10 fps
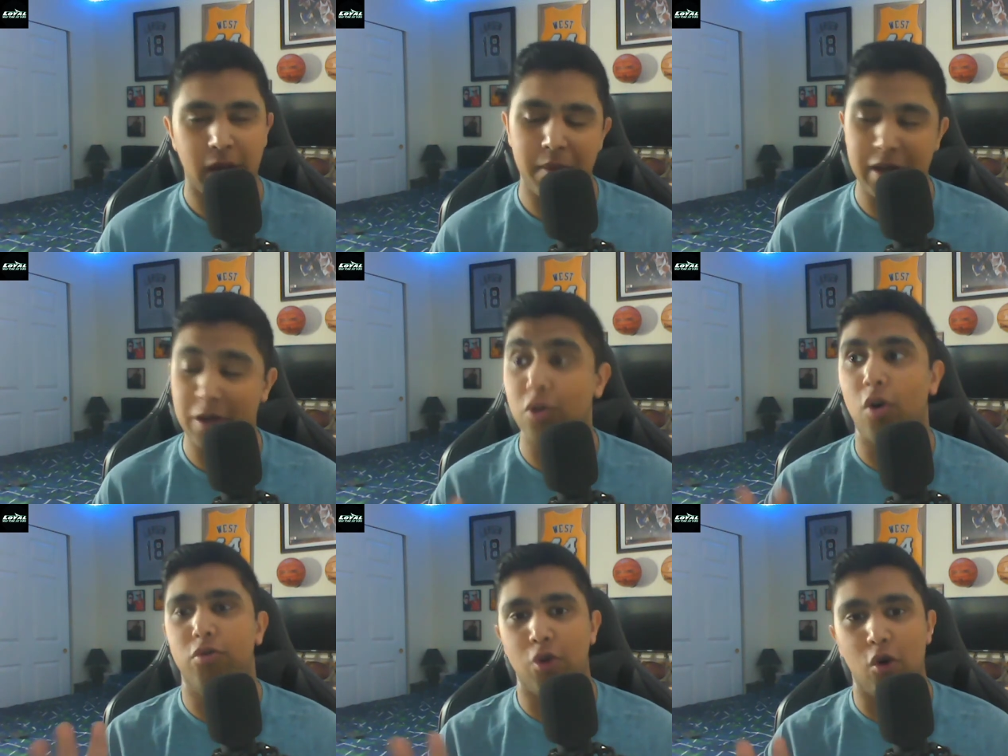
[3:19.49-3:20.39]
I mean,
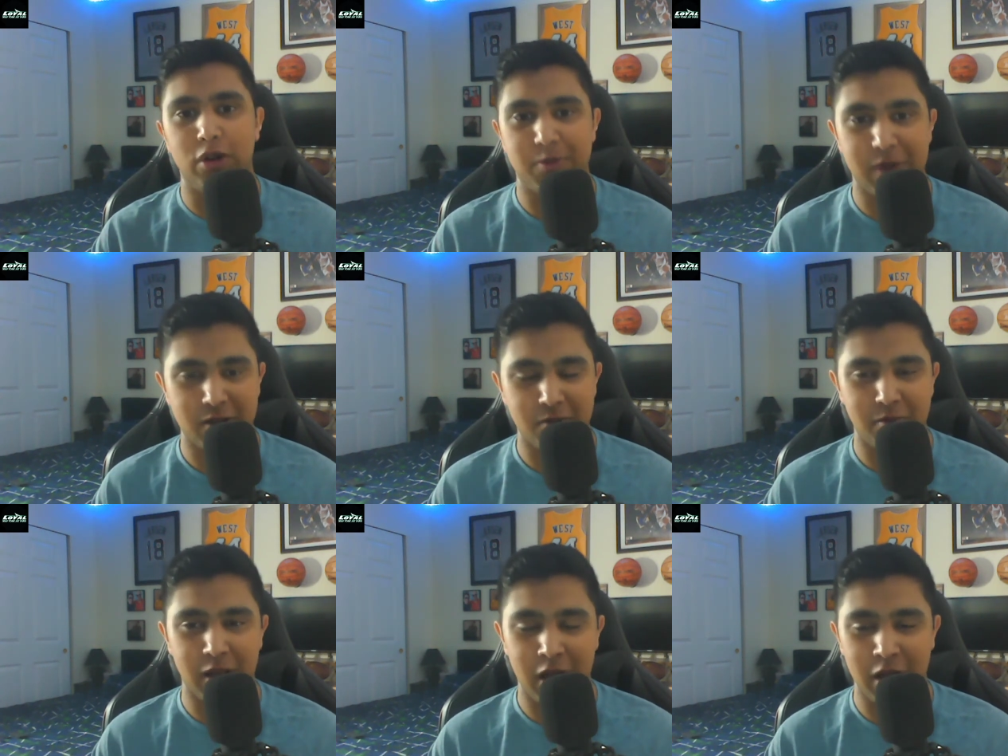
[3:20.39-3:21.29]
don't disrespect to
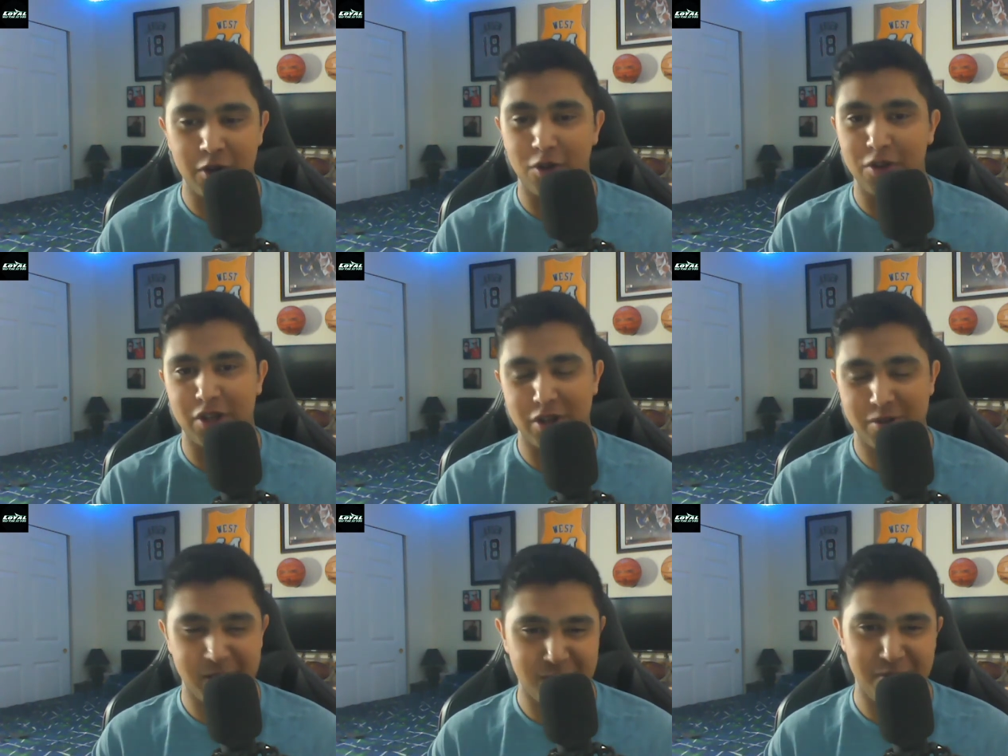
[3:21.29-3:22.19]

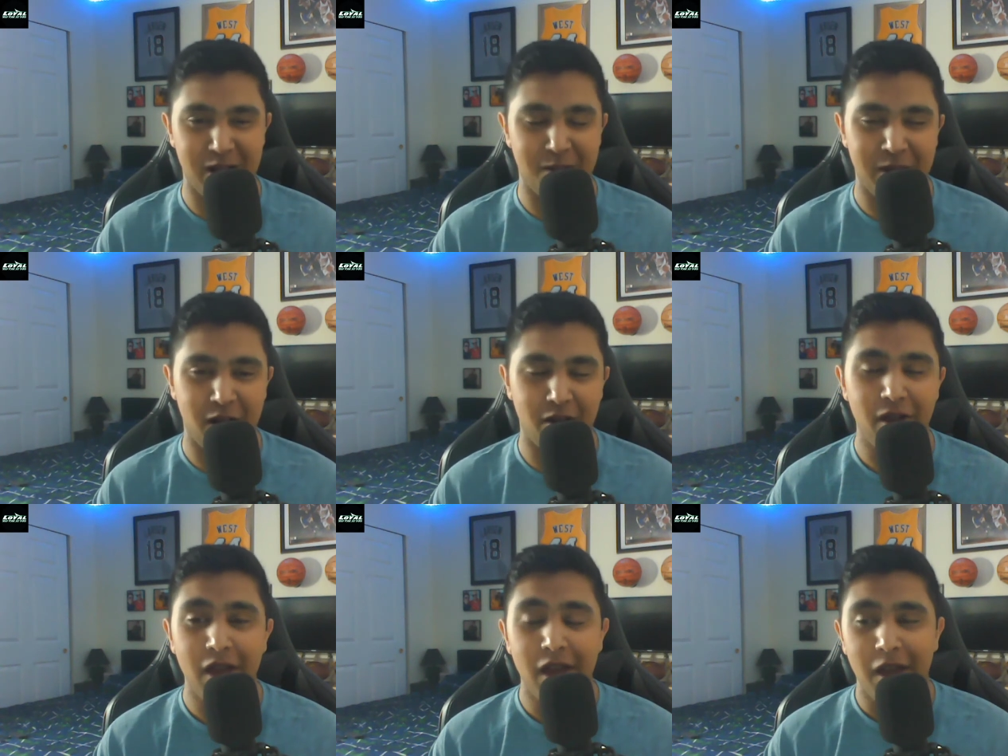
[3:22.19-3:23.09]
Bilal Powell,
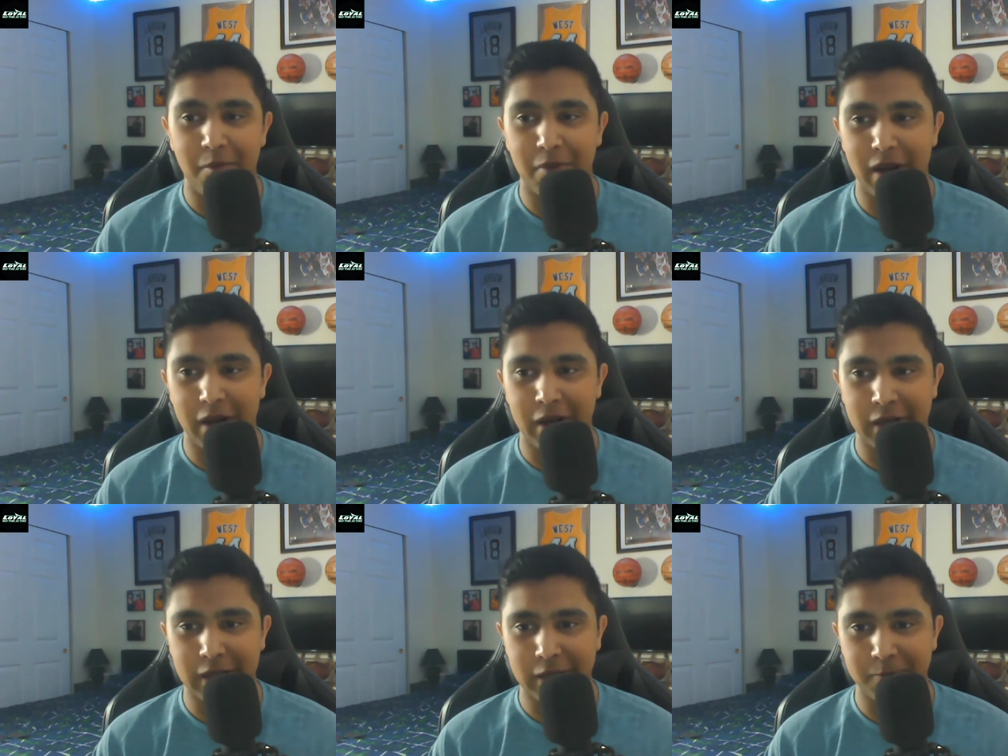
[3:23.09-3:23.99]
but
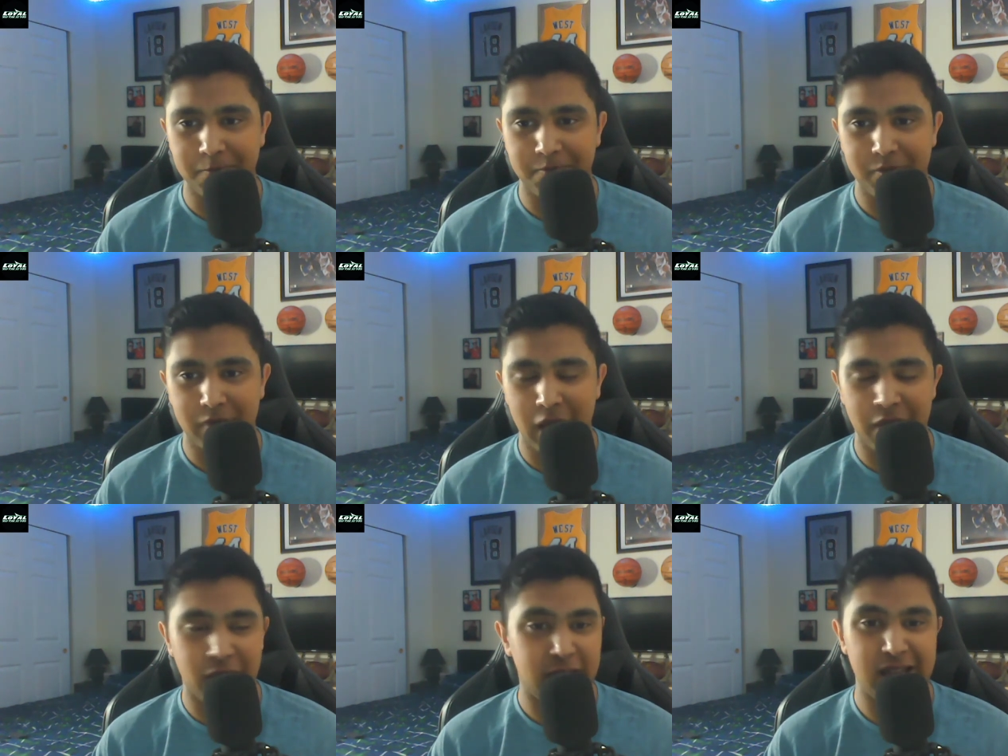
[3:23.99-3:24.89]

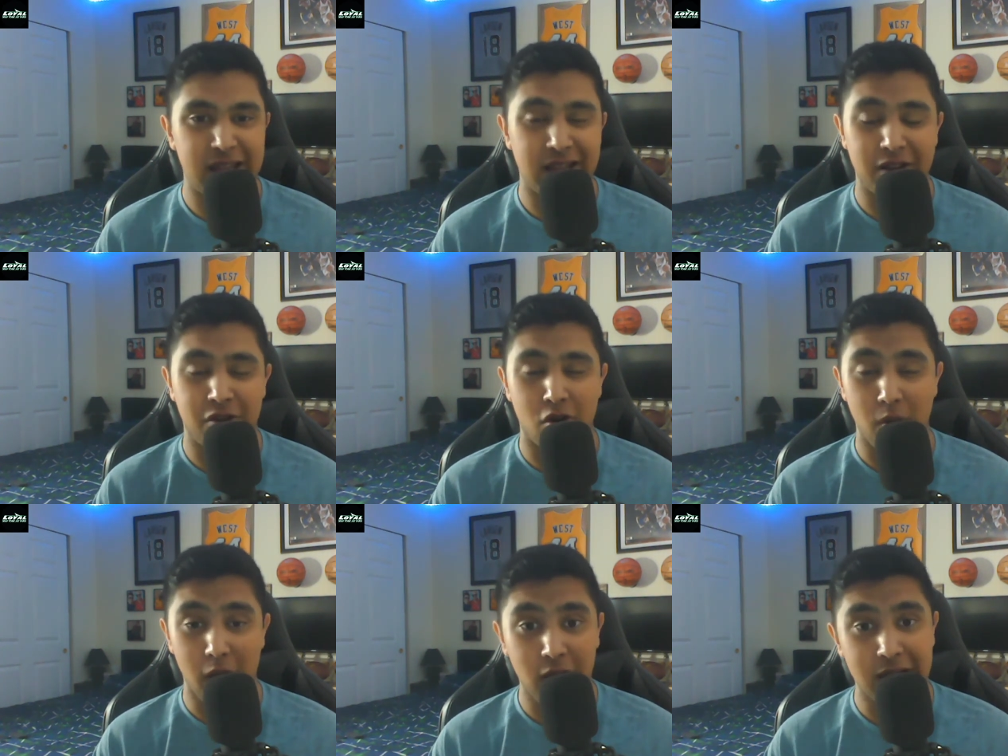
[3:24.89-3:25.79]
and then he had
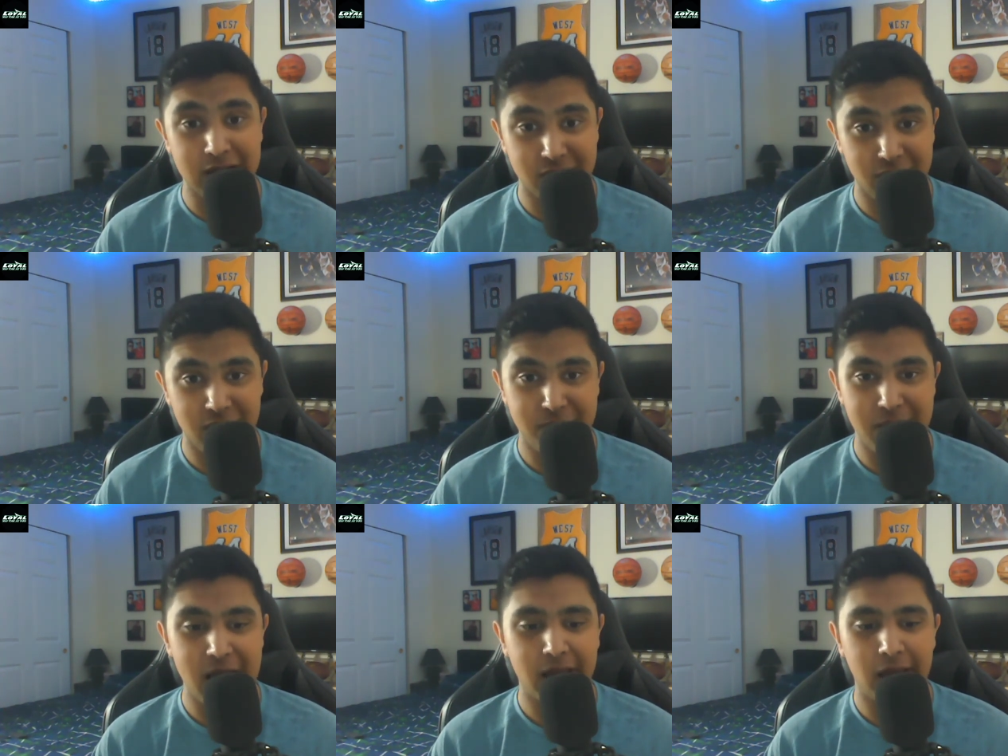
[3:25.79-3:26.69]
Crowell as his running
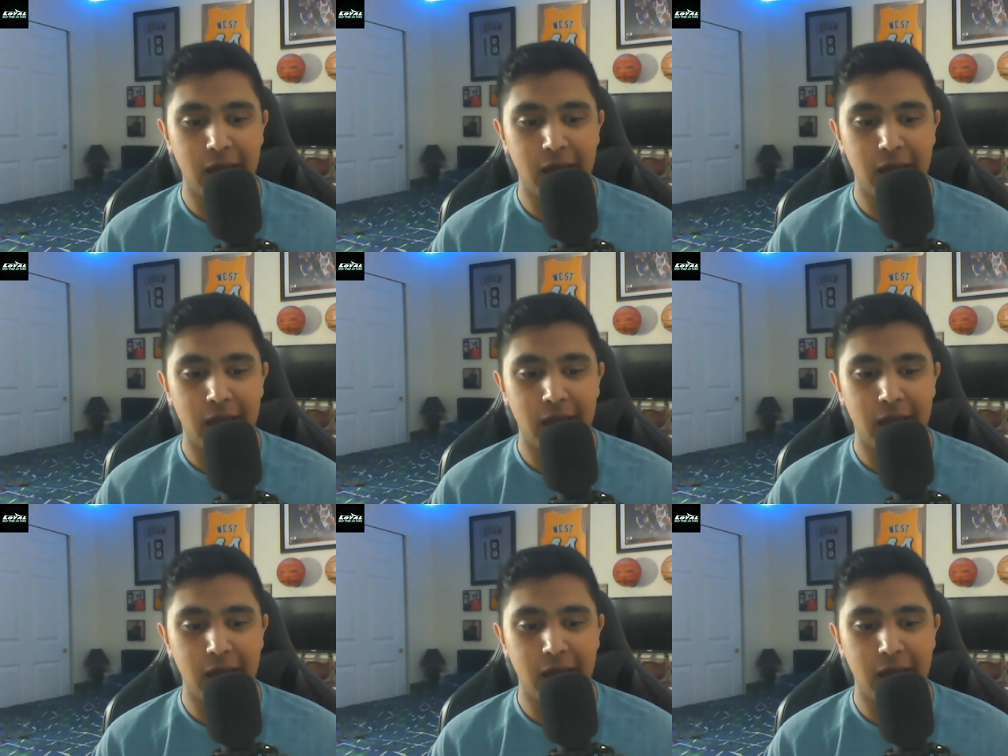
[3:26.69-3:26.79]
back.